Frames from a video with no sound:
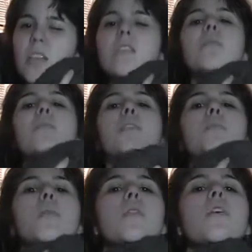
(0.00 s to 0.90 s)
it's
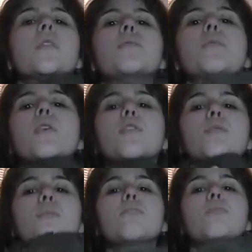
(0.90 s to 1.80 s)
much more, and plus,
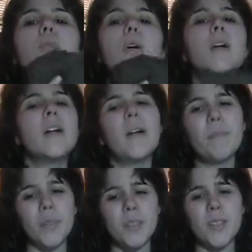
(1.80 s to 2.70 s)

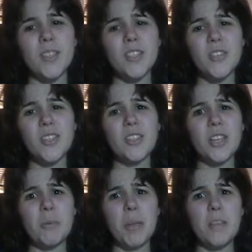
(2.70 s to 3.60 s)
honestly, when they're
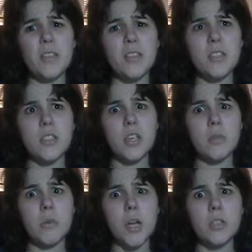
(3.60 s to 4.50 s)
like babies, it's
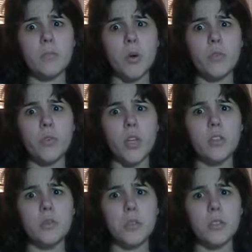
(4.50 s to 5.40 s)
like much more fun
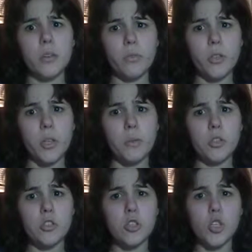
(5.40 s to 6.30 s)
to make stuff for them,
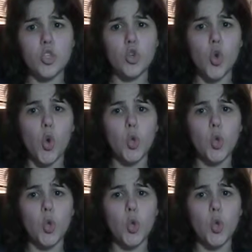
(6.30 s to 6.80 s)
because it's like so